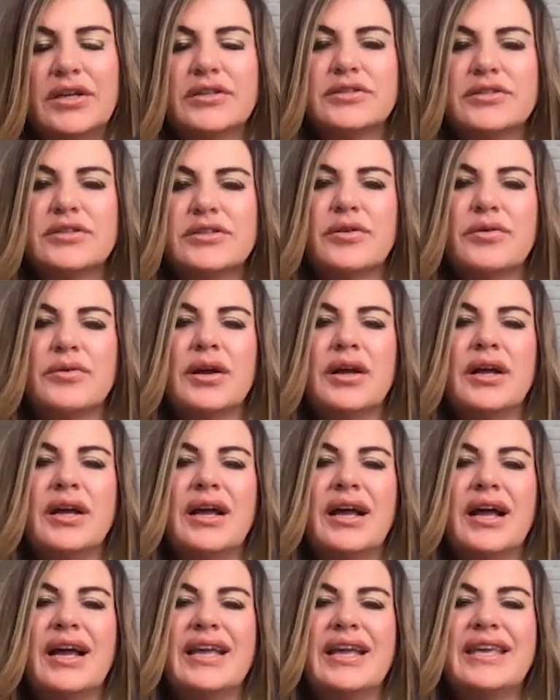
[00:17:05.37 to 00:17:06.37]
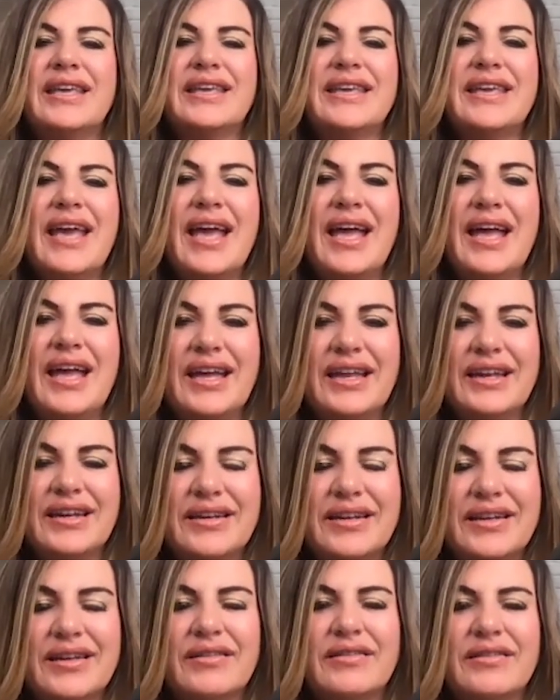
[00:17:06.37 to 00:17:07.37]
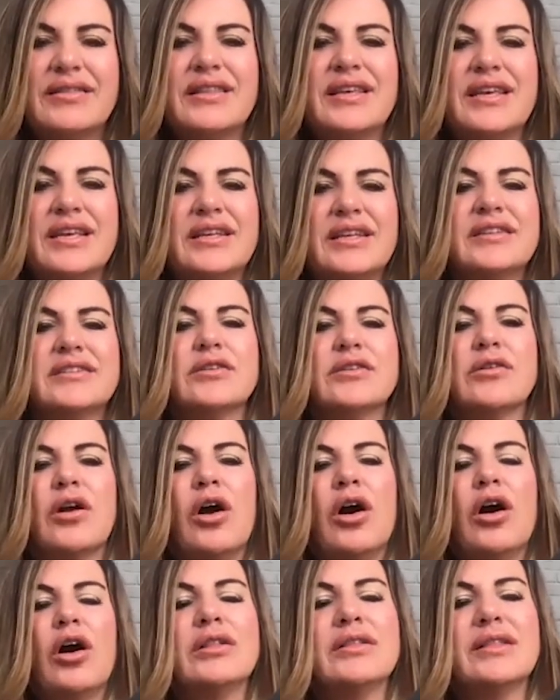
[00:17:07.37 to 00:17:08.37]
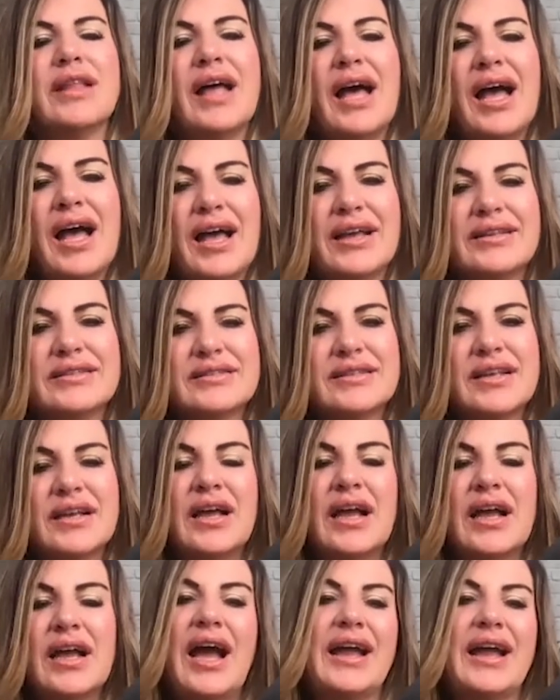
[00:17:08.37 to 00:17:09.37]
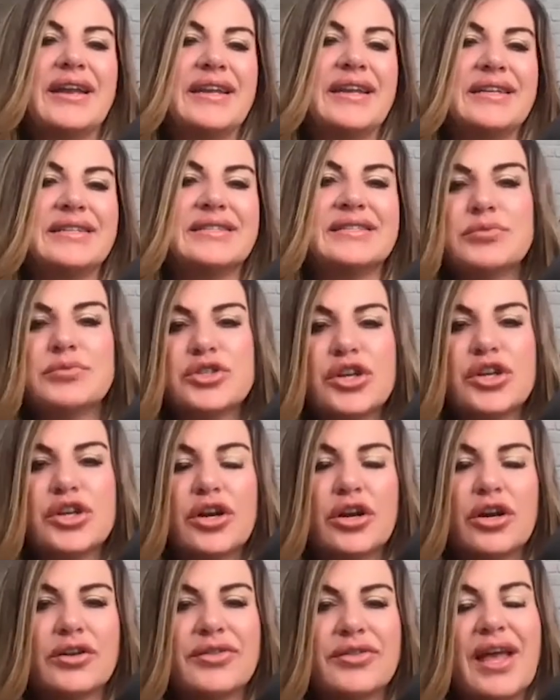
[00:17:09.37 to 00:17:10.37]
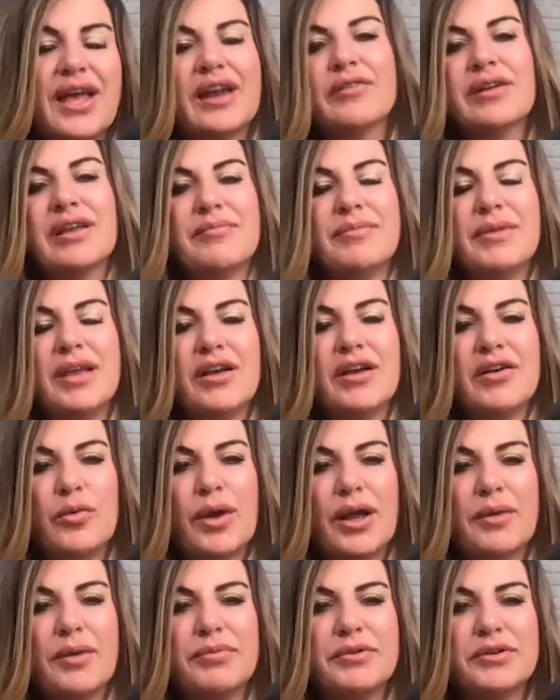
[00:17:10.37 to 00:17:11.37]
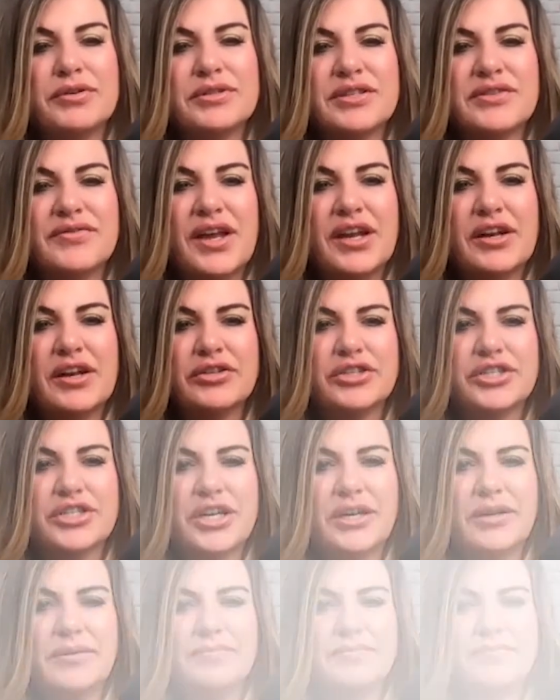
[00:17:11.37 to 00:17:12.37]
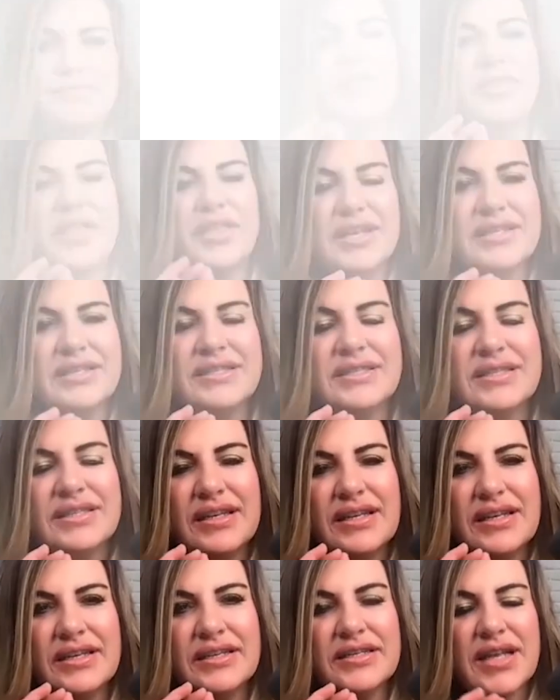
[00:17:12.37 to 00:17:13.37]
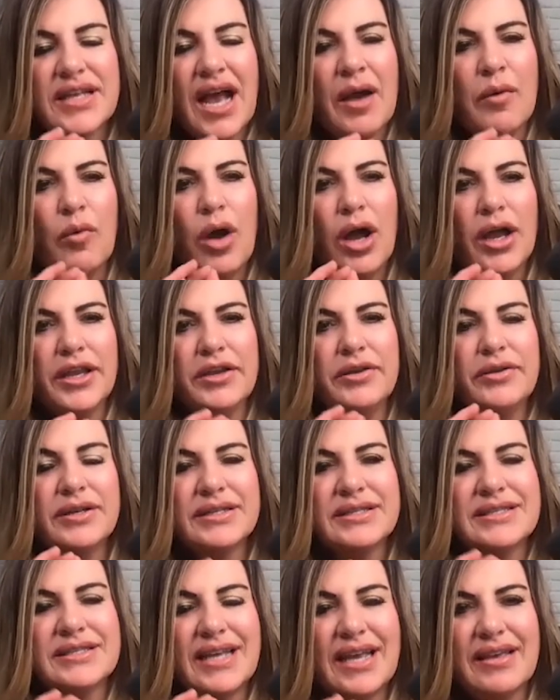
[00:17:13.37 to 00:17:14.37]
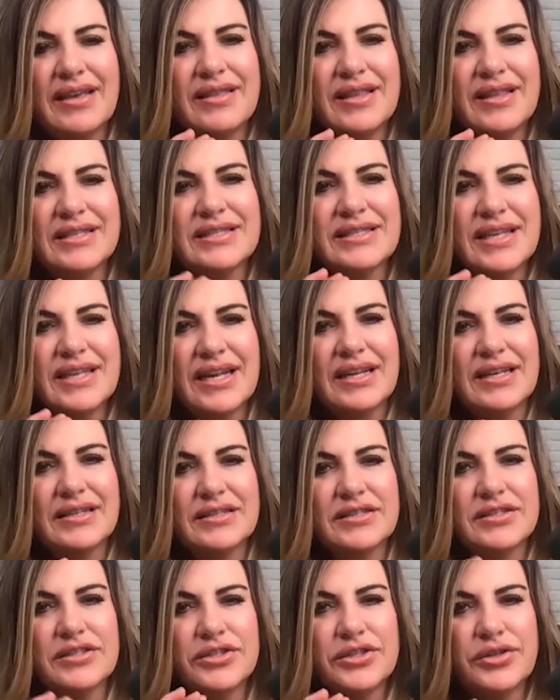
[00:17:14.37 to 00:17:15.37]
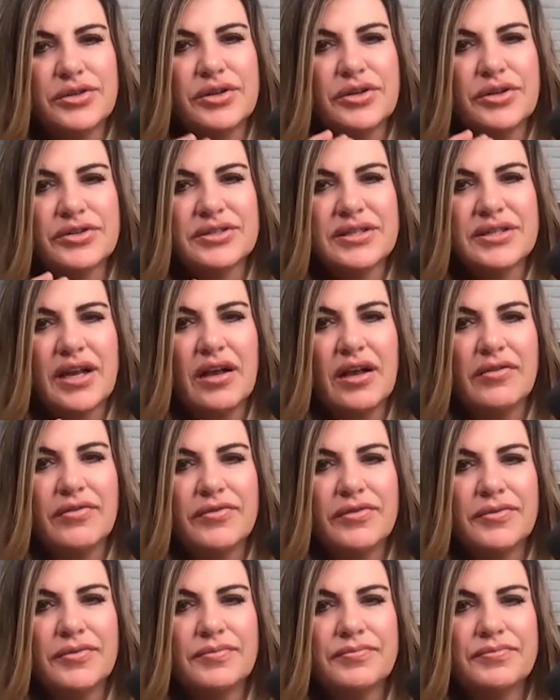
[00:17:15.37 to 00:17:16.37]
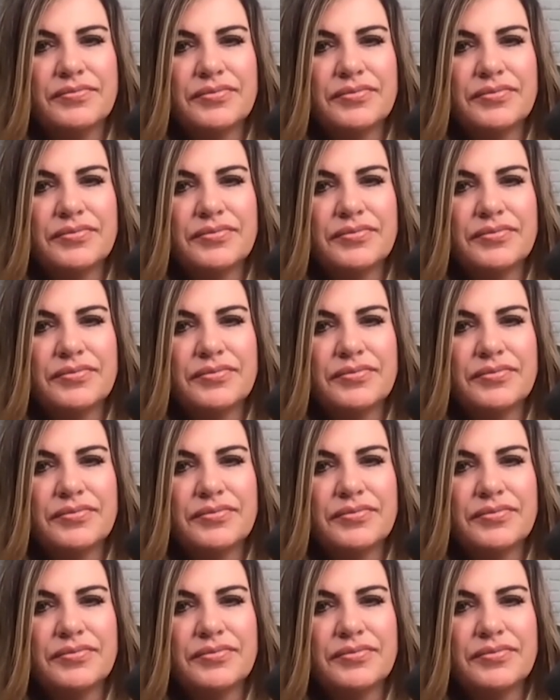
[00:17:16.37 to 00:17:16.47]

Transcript: So again, these are all lies. I need some sugar. That'll give me a quick boost of energy. This is, I want you to say this sentence to yourself.